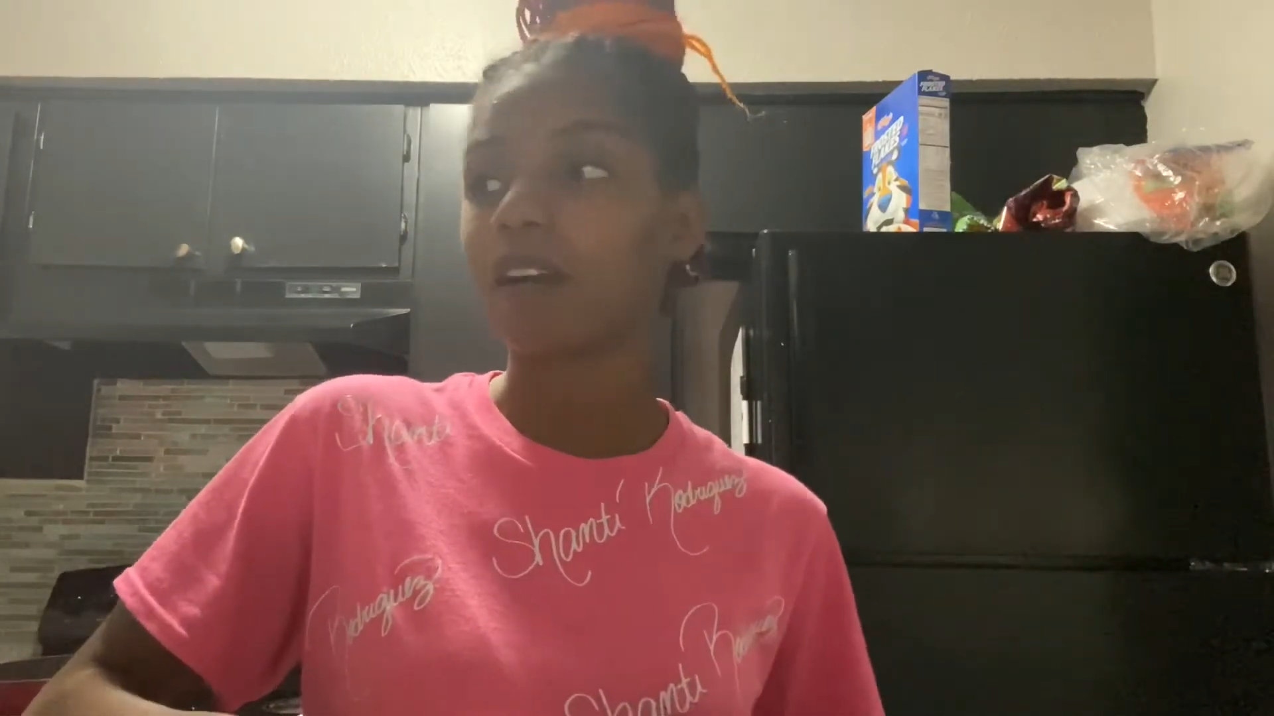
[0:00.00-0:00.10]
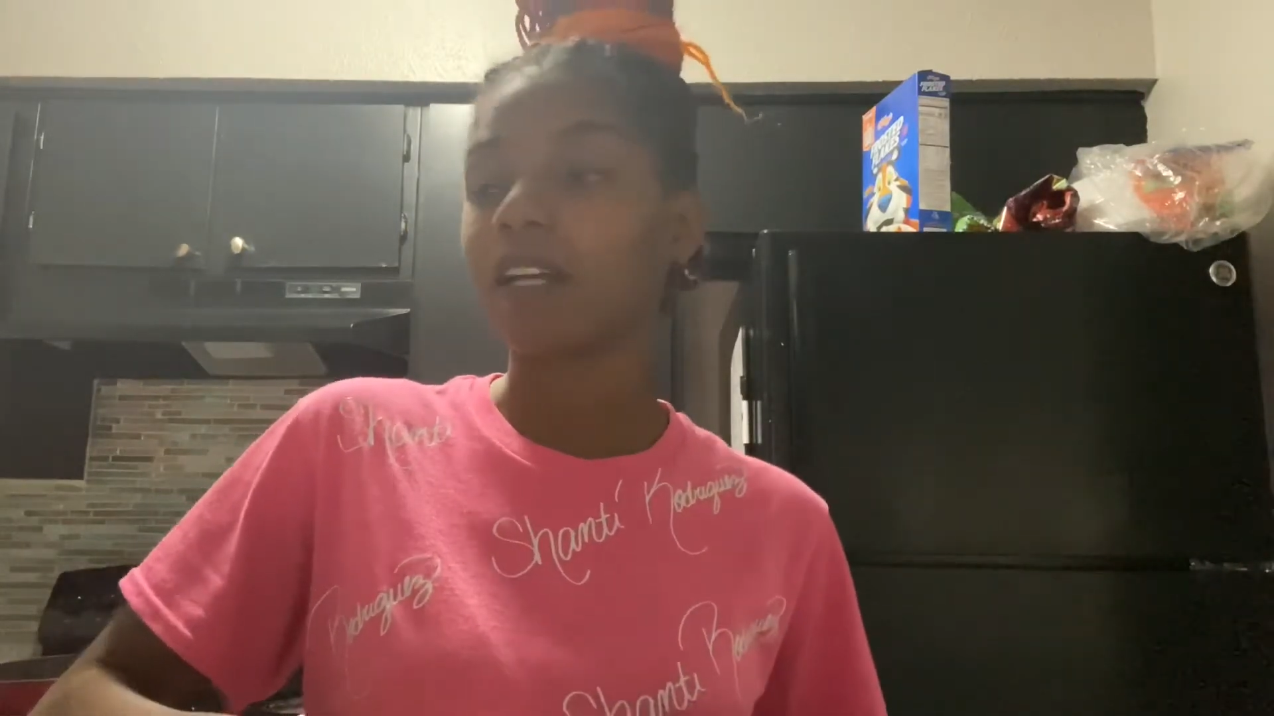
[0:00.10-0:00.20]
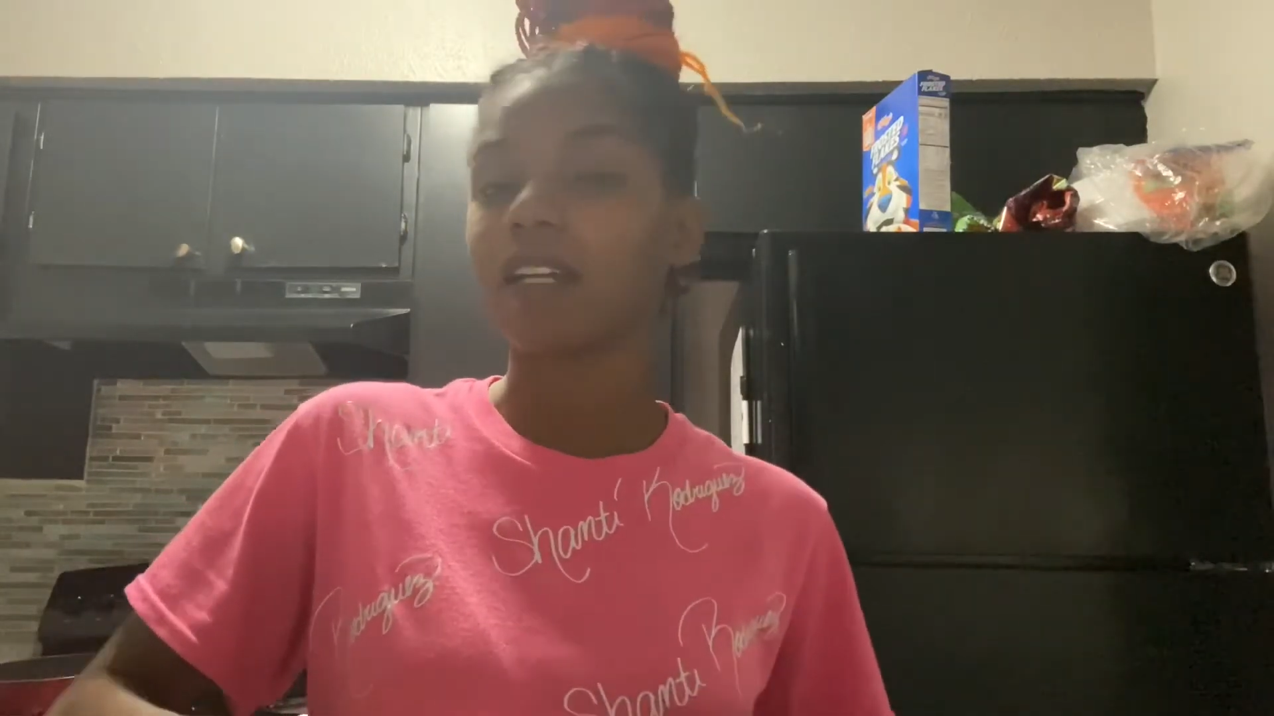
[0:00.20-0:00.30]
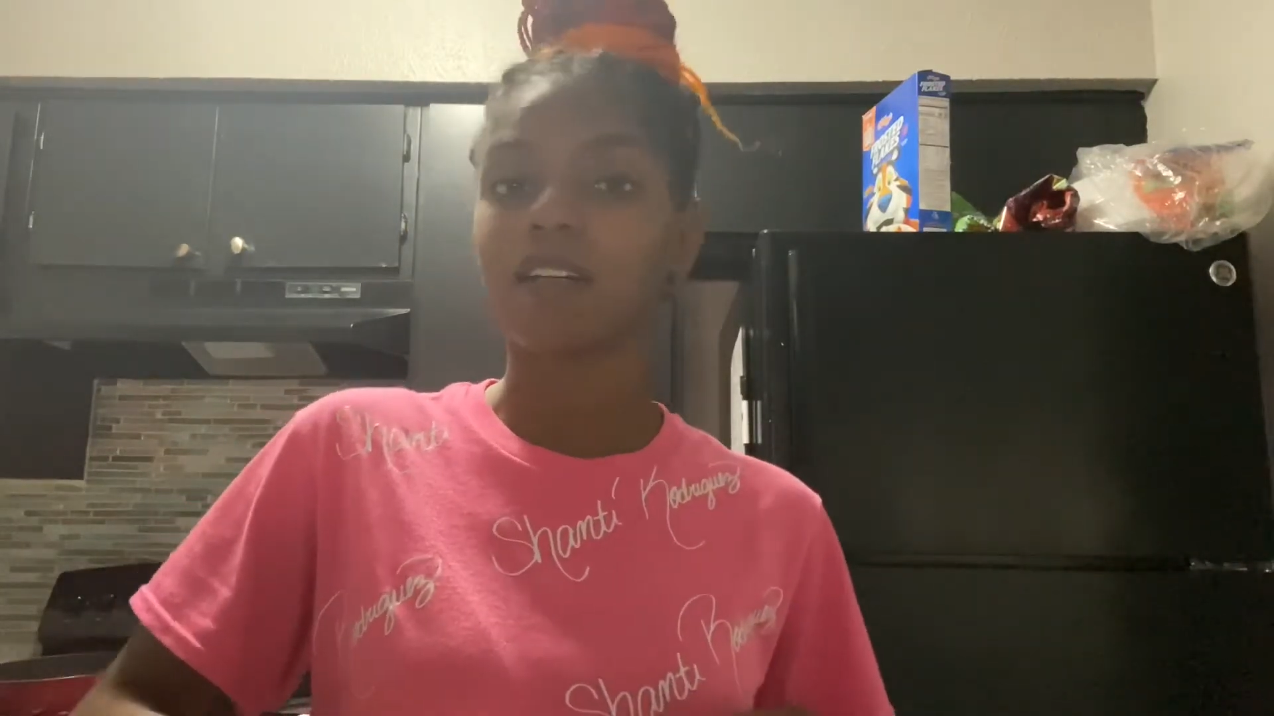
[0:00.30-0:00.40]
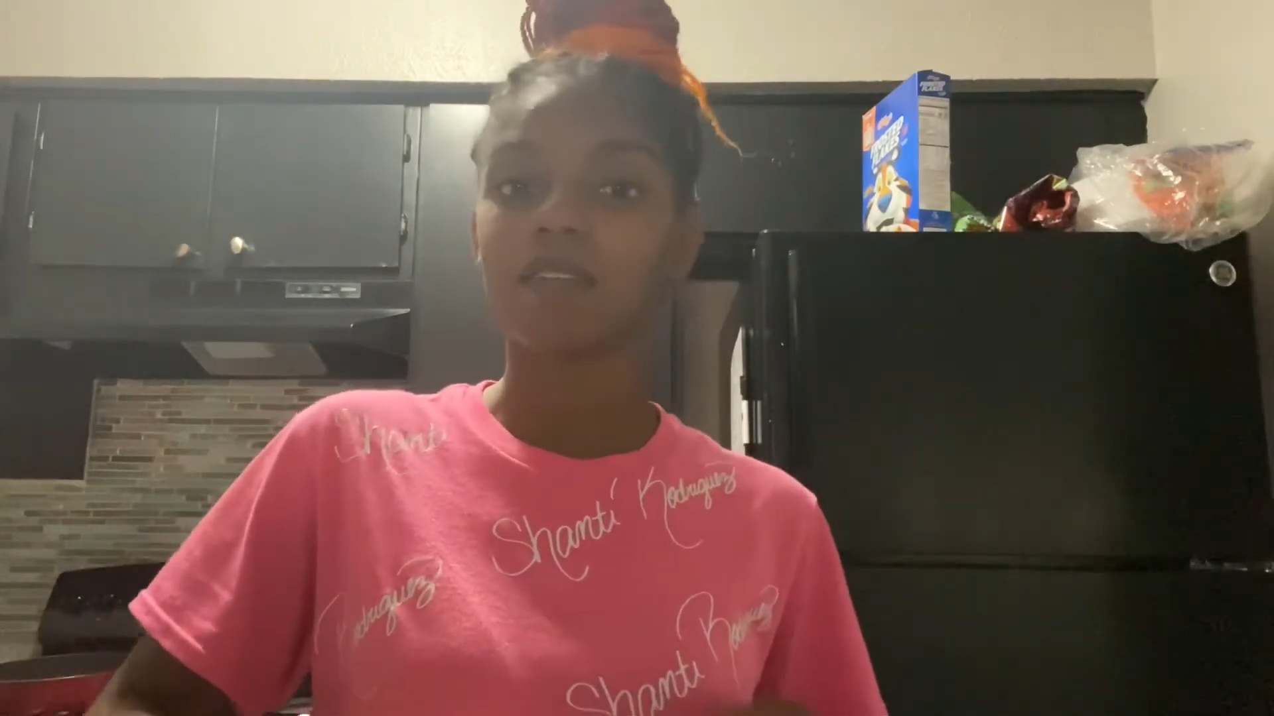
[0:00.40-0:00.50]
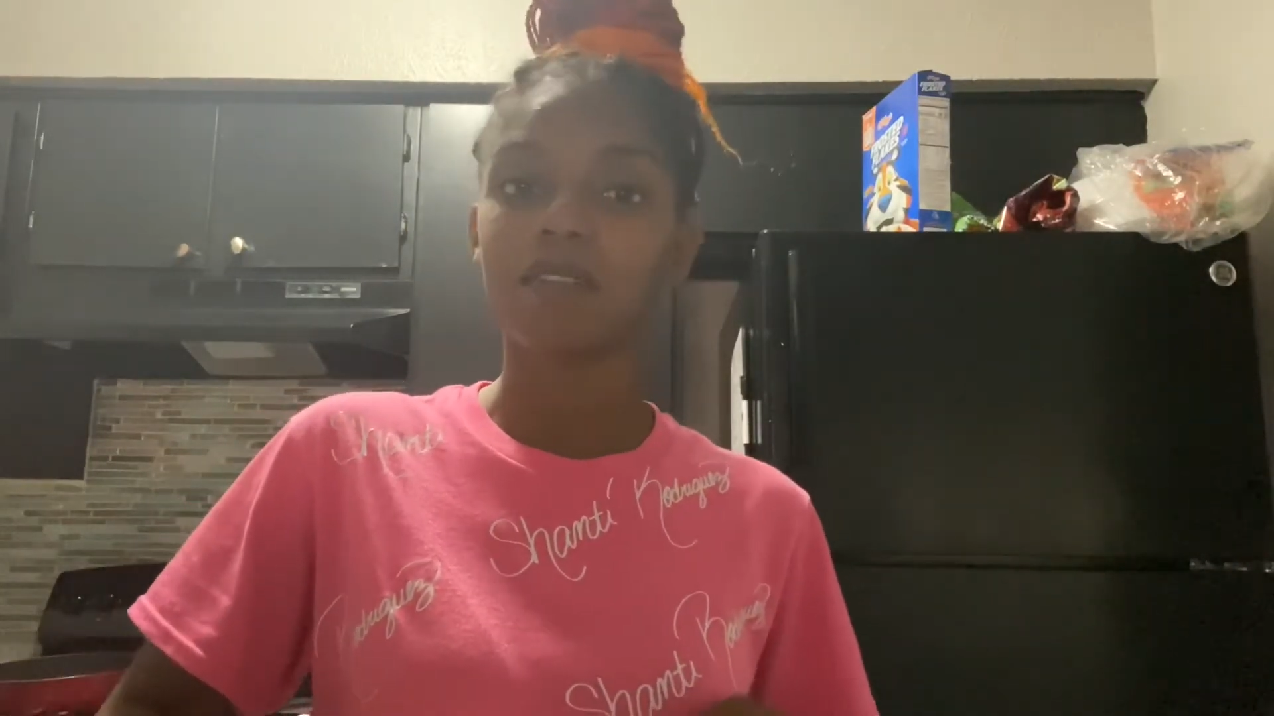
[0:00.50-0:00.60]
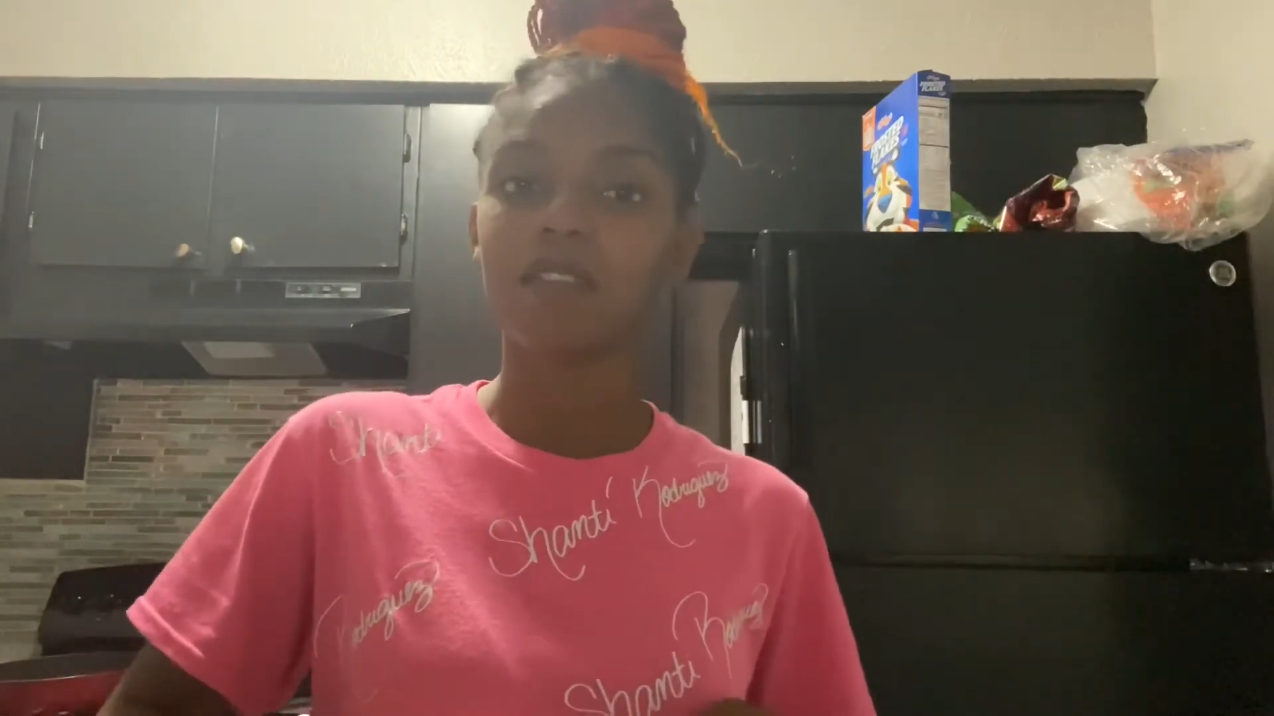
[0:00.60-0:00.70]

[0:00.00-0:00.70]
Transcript: right now.